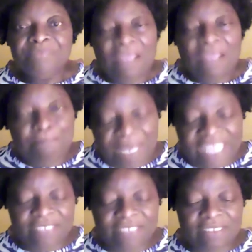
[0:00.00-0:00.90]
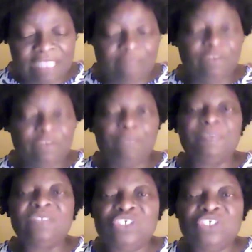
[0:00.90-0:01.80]
And place yourself in the
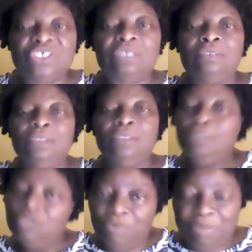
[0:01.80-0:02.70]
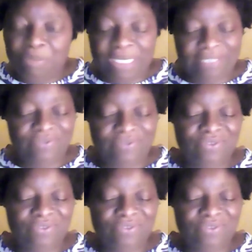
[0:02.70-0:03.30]
position to be blessed.